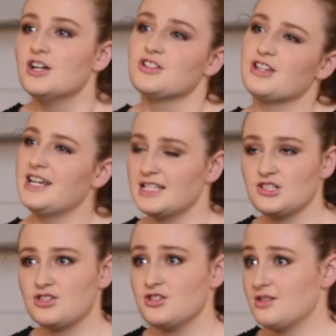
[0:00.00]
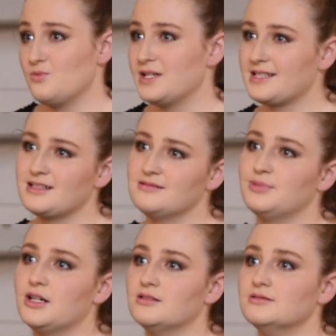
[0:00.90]
So either just use a whisk in a
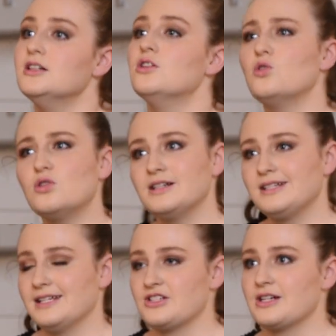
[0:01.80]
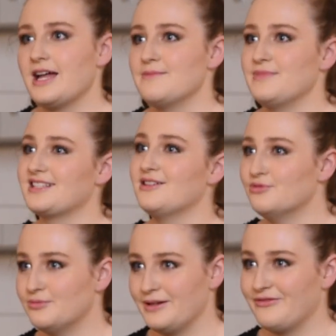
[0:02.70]
bowl or an electric hand mixer
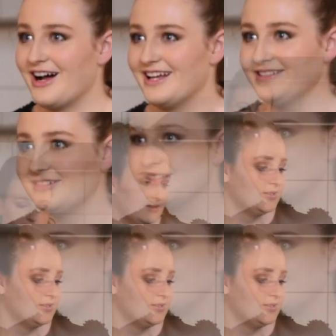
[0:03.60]
will be fine.